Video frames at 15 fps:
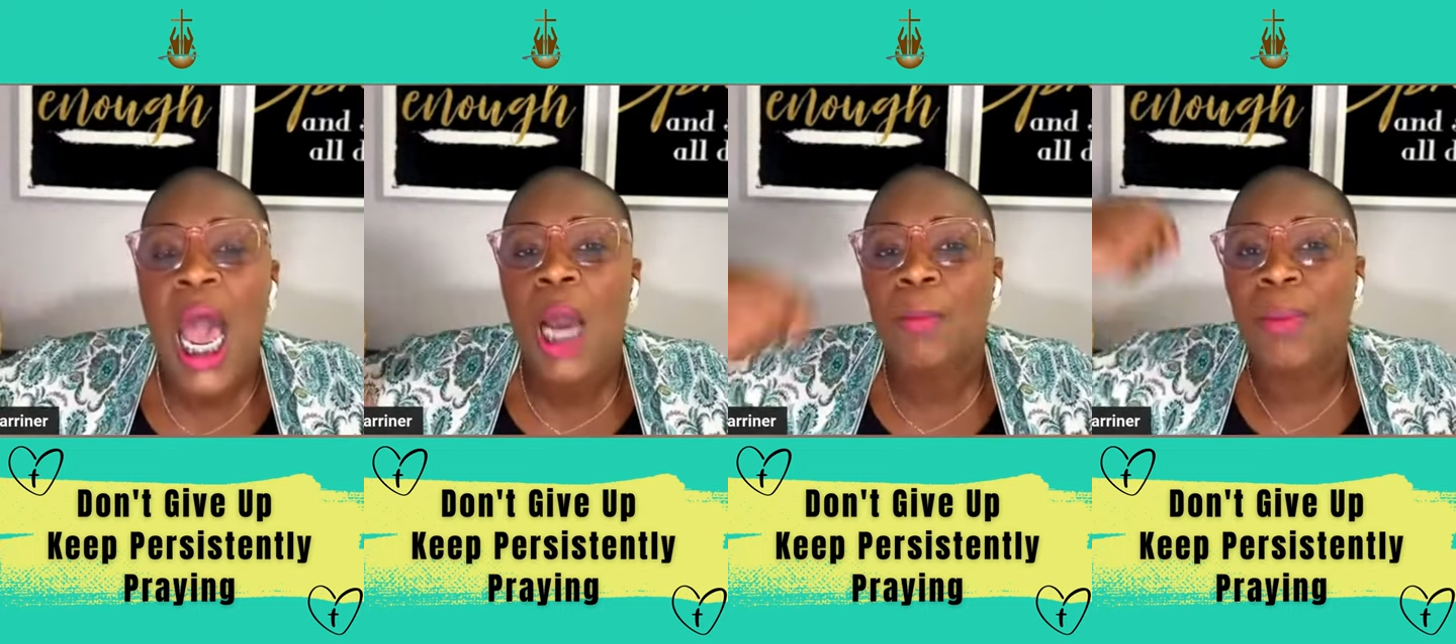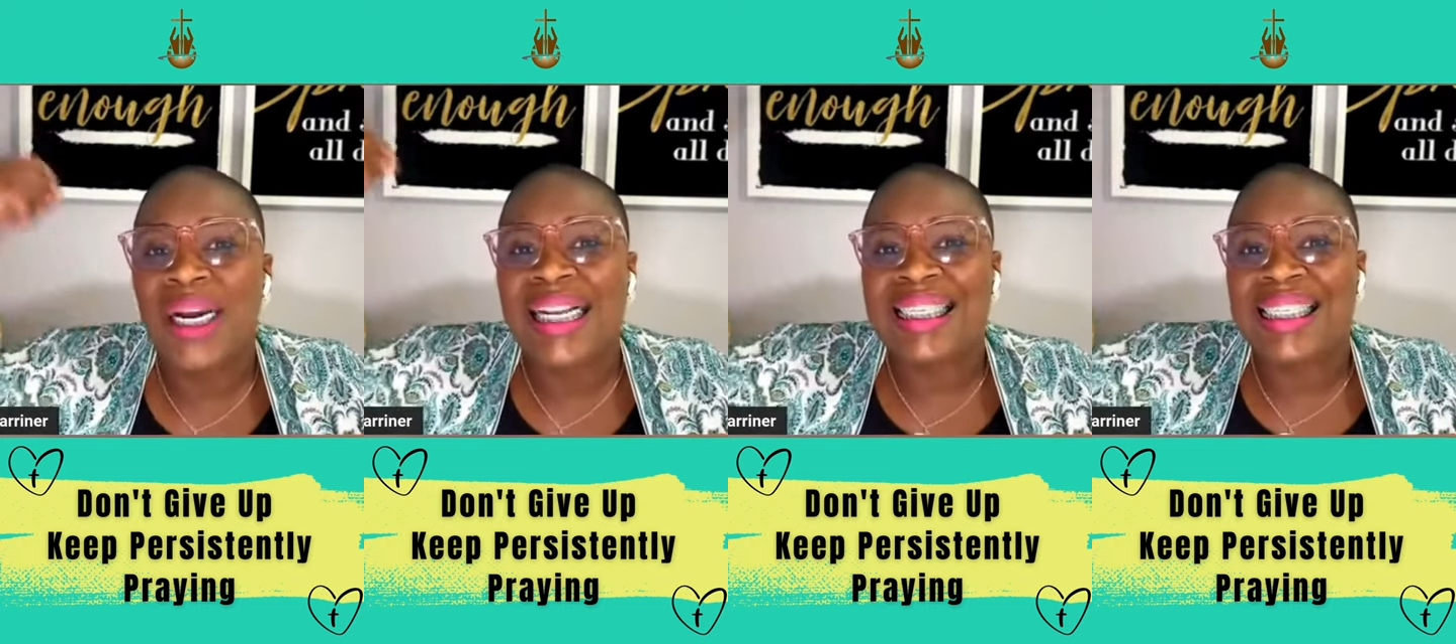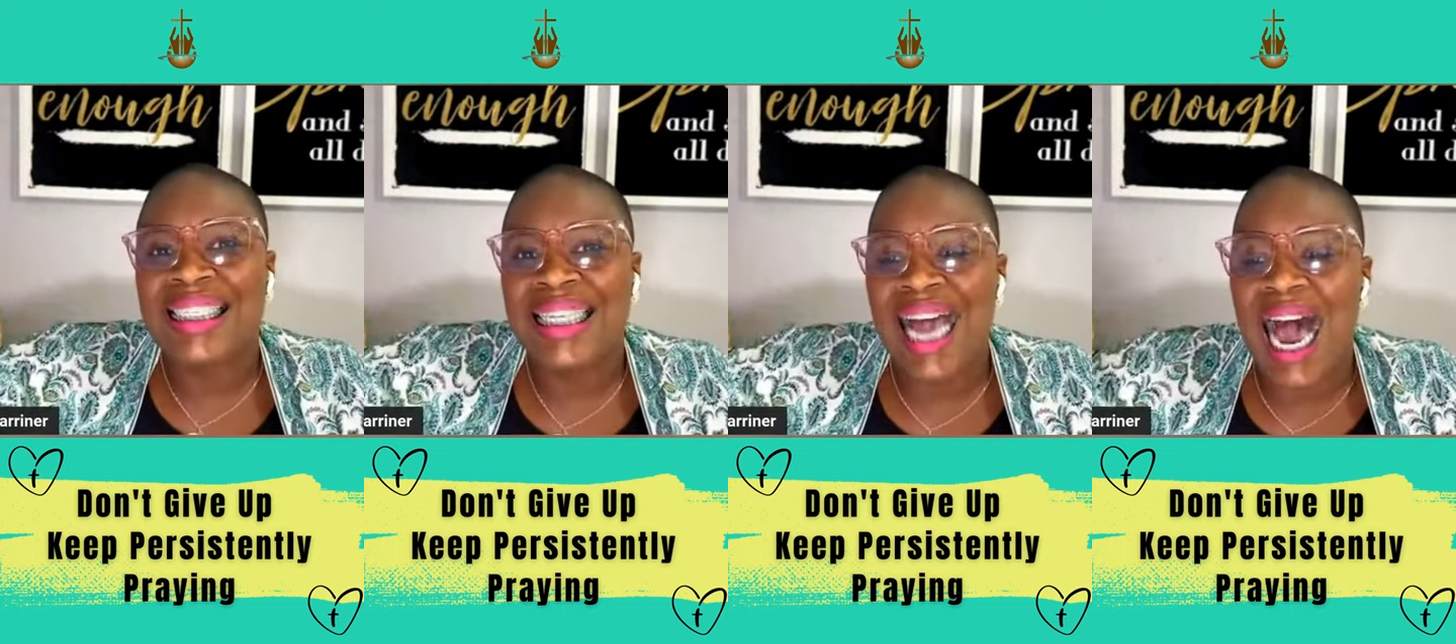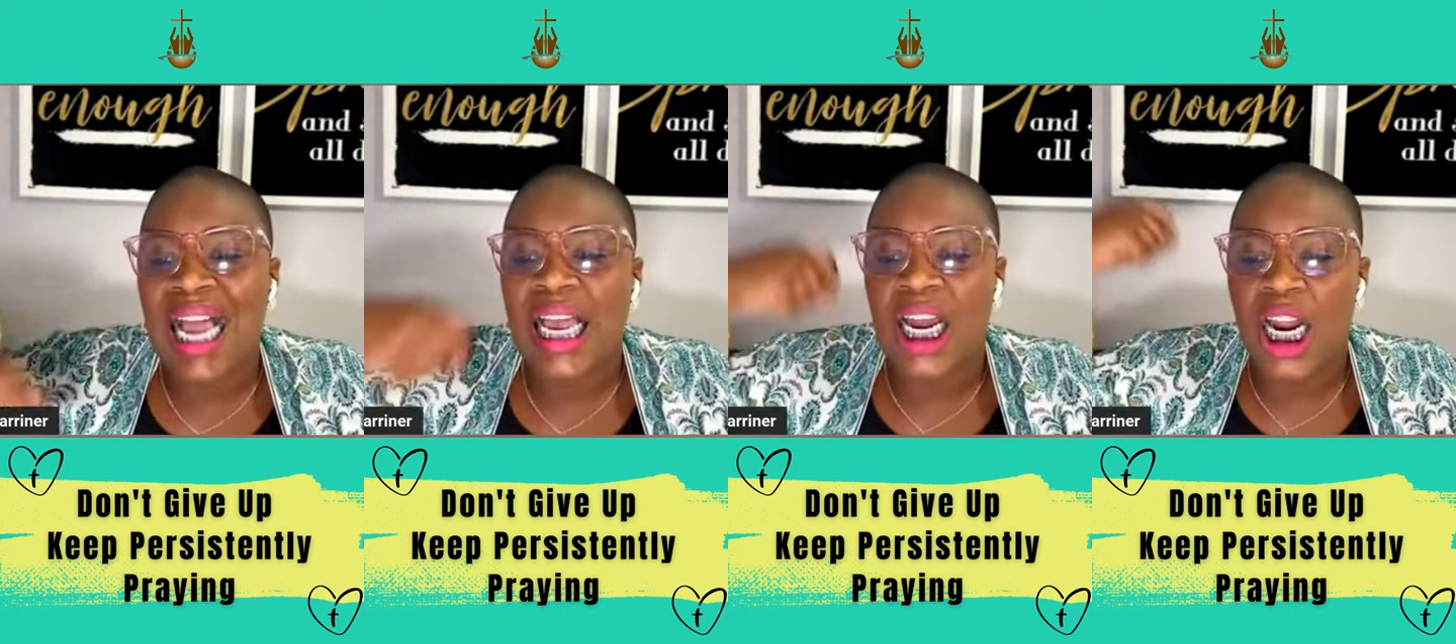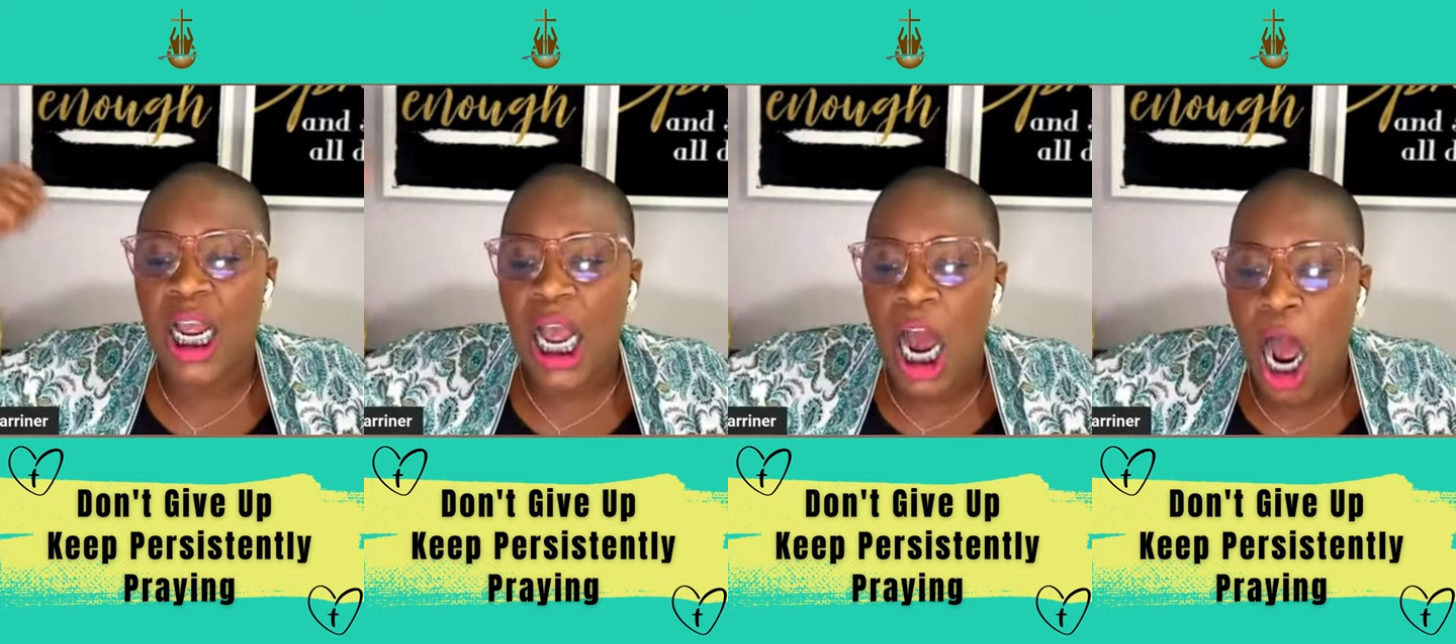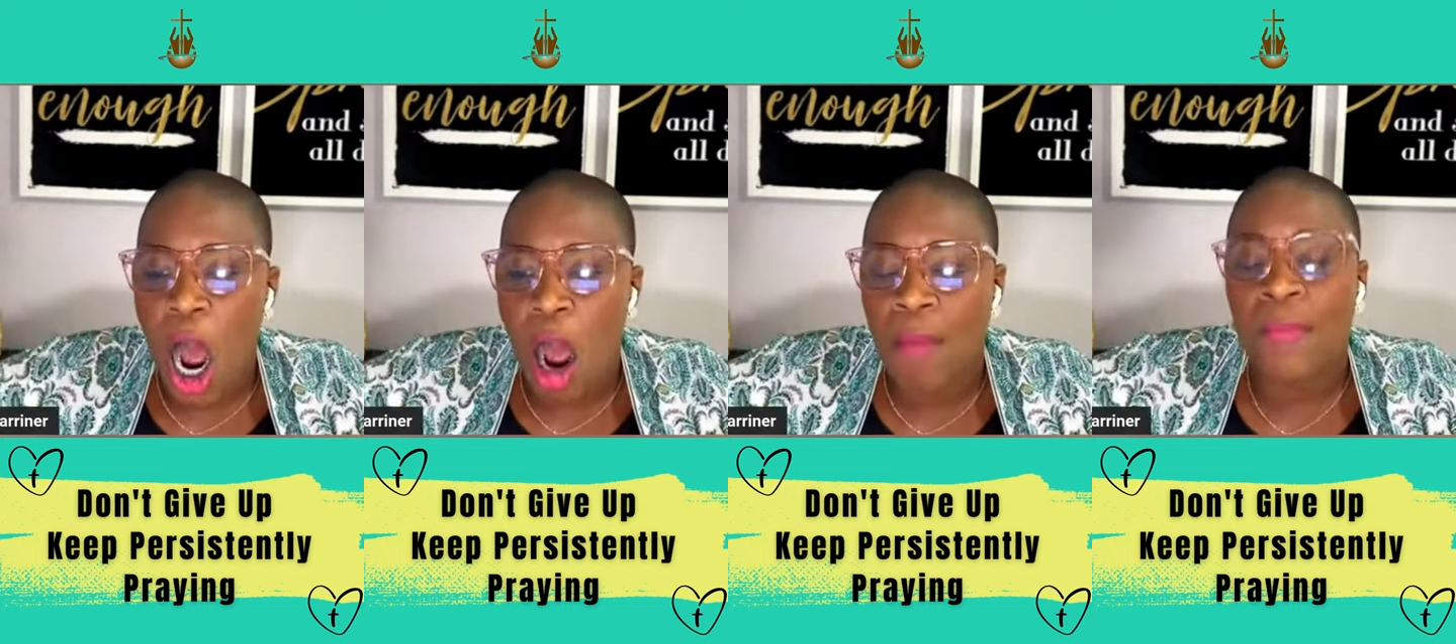But it's not going to
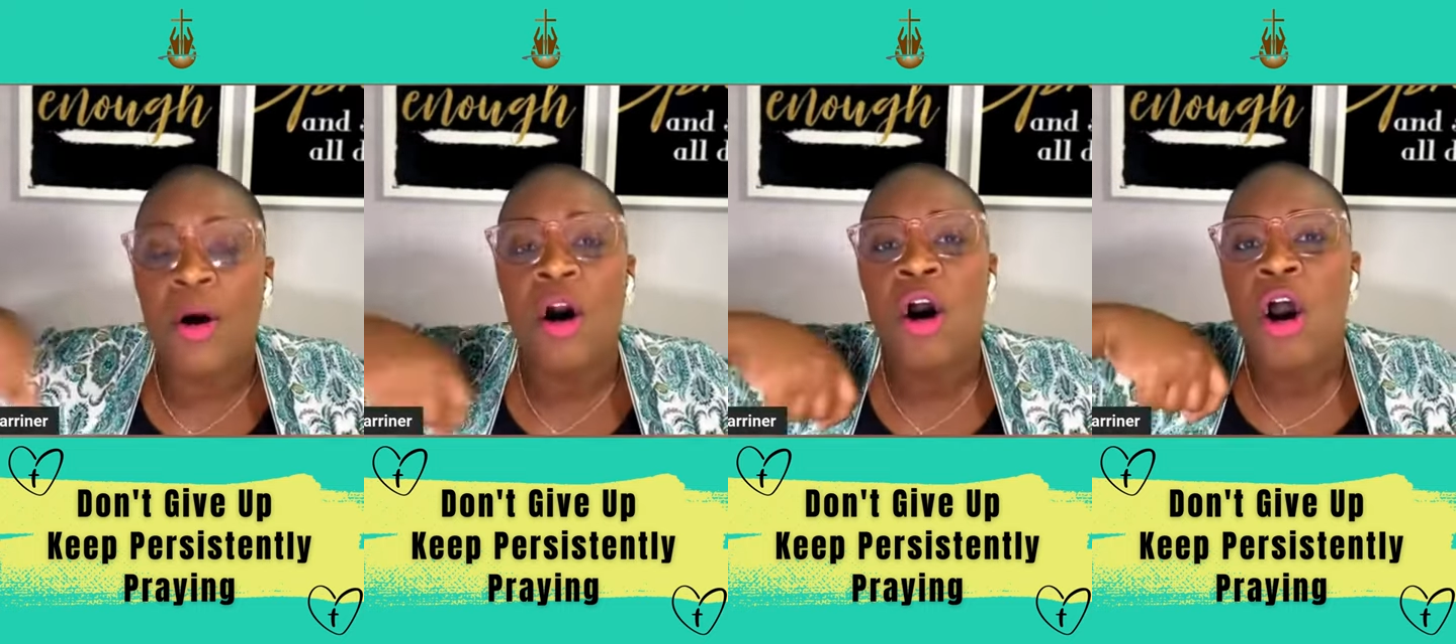come